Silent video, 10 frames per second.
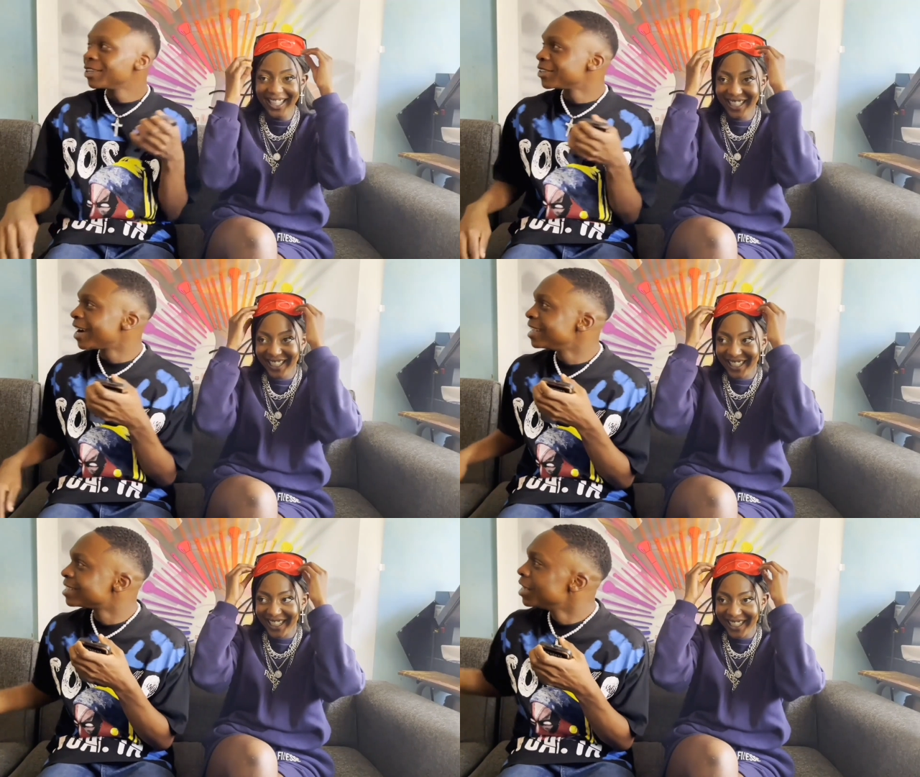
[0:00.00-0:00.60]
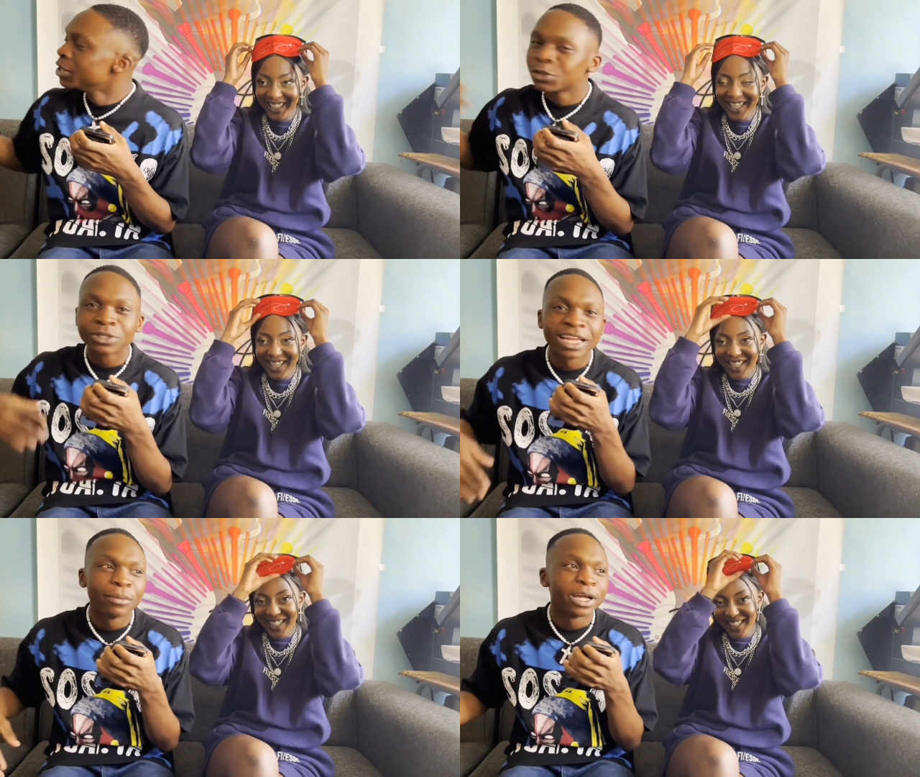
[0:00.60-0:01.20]
Speaker 1: your eyes. Suitor
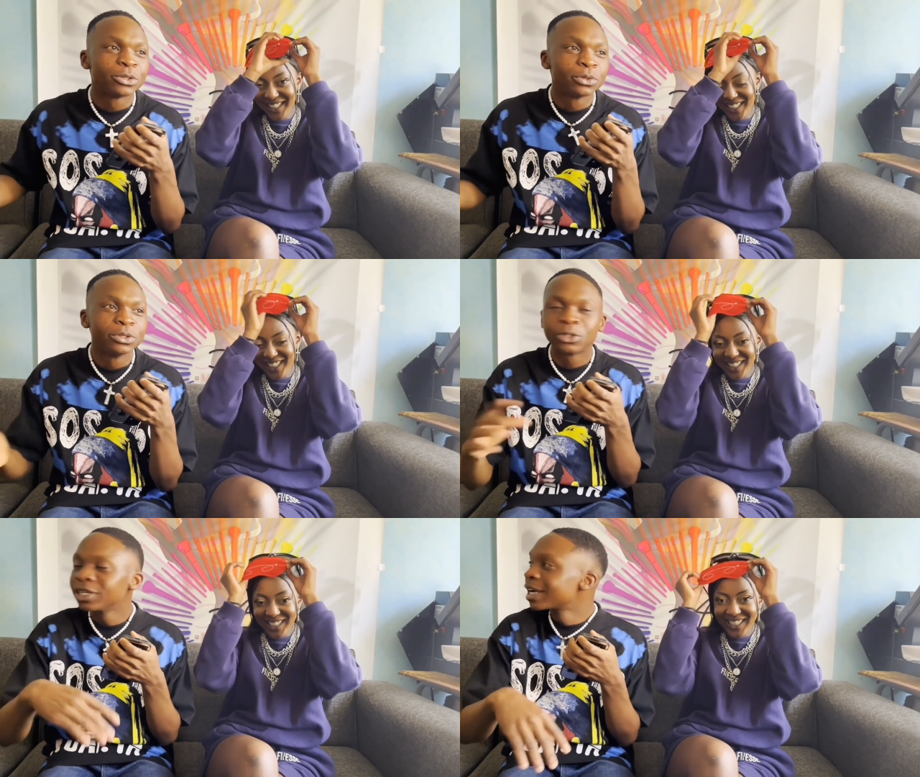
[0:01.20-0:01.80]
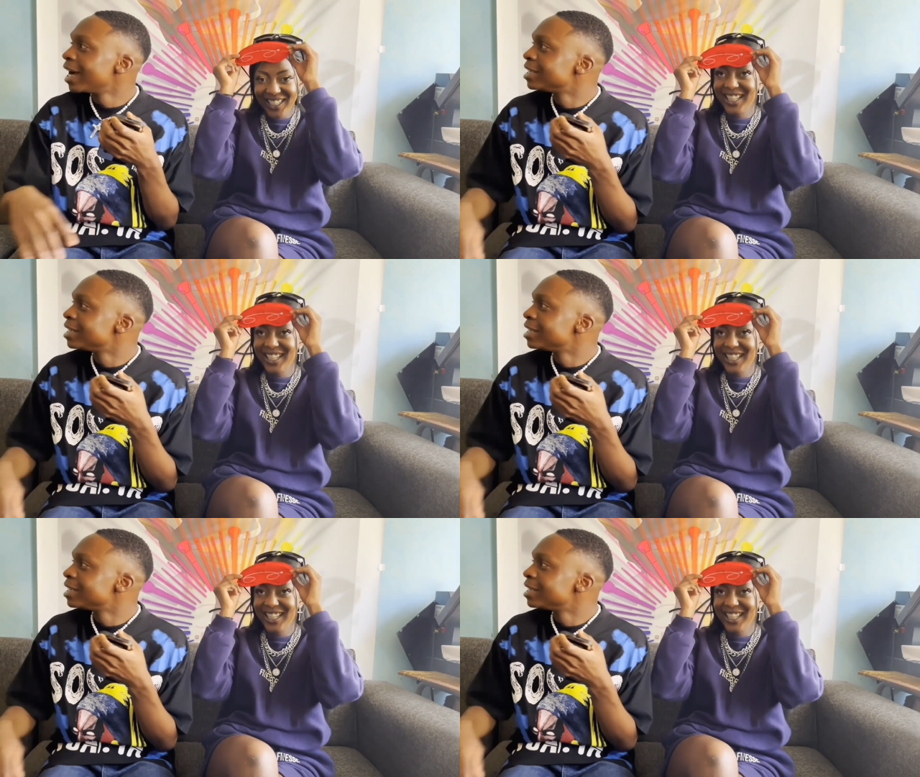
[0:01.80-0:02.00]
number two, don't cut.